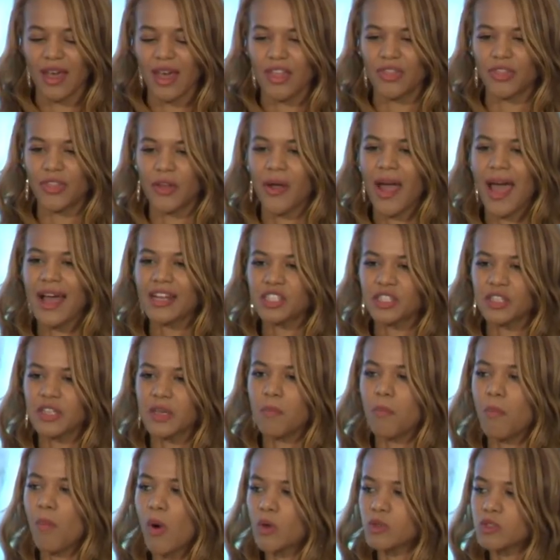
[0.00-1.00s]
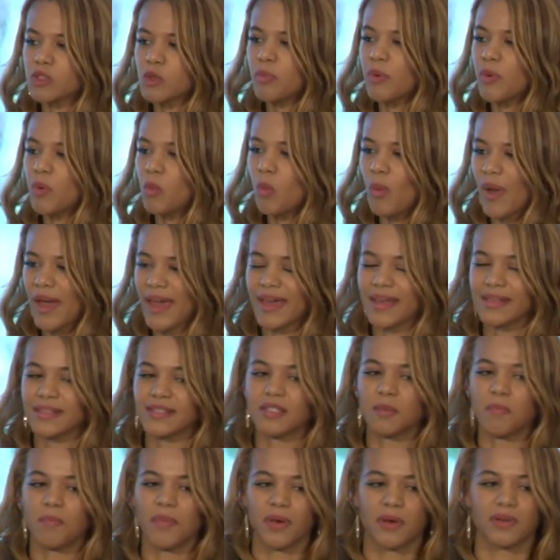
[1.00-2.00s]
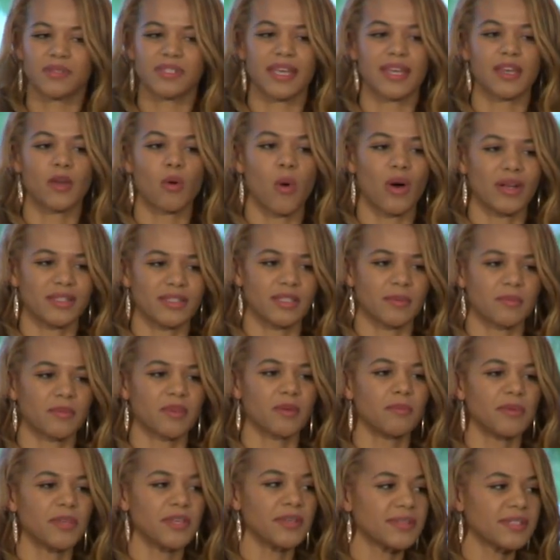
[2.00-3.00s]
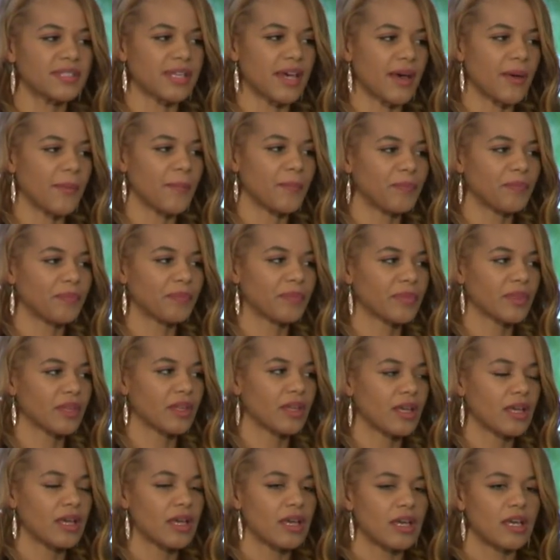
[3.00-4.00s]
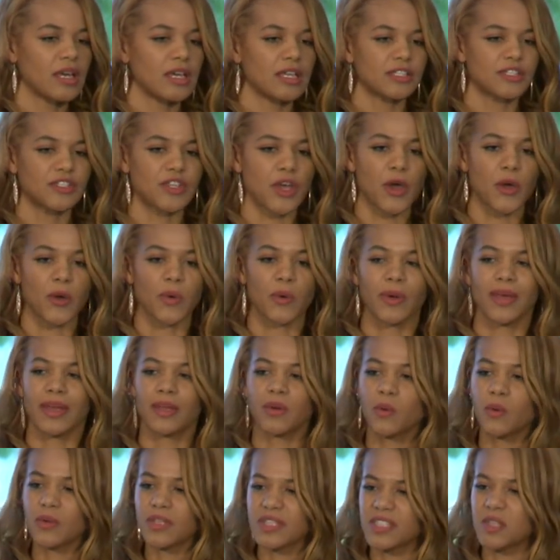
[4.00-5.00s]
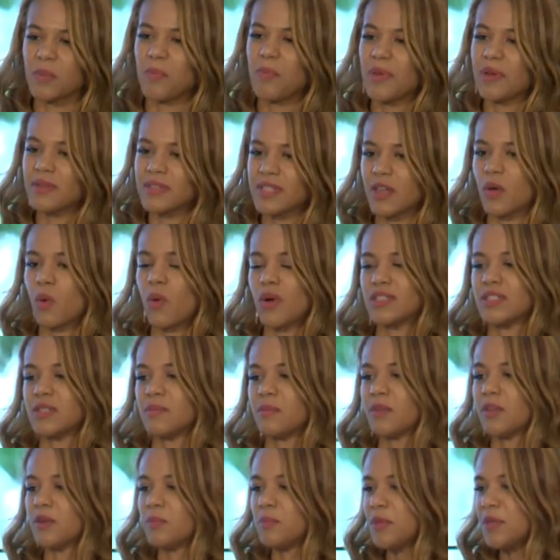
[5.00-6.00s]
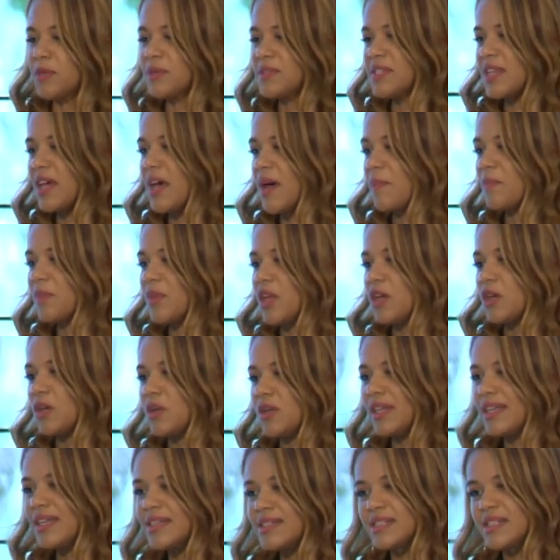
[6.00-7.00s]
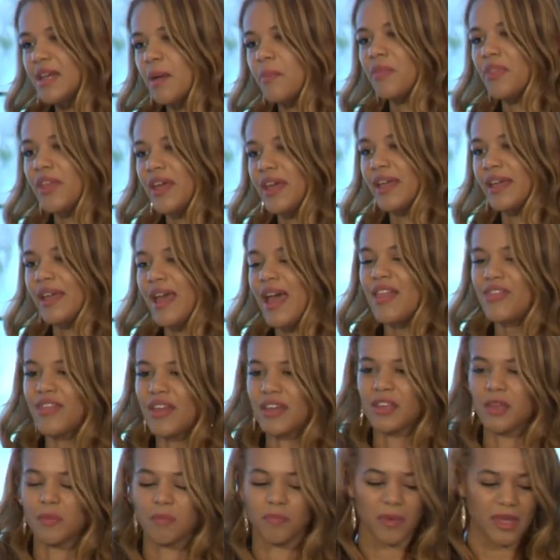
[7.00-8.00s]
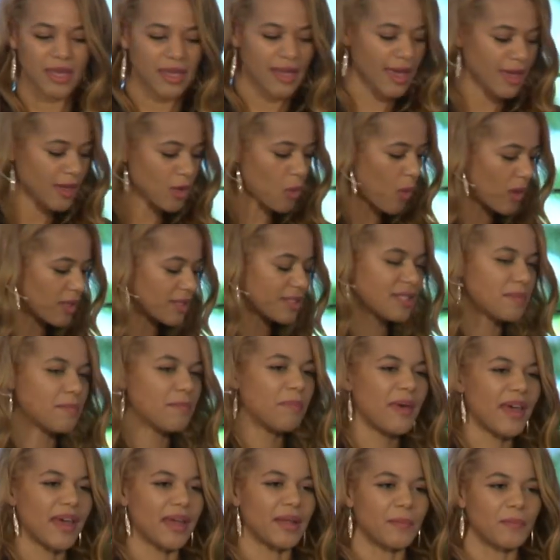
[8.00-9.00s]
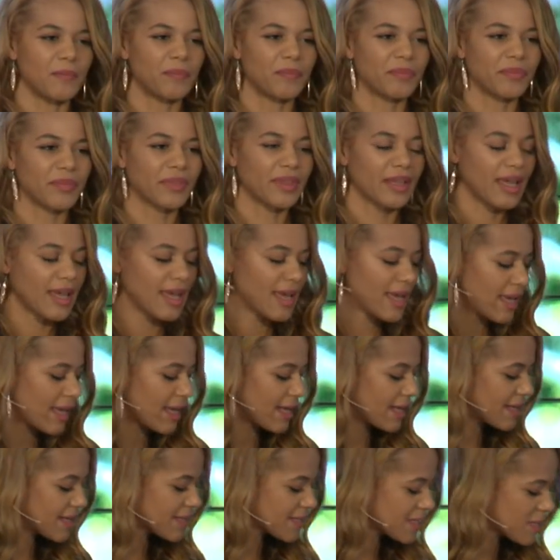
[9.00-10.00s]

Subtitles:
there are actually multiple ways to build a quantum computer. So in order to build a quantum computer, you need something that can be a quantum bit. It needs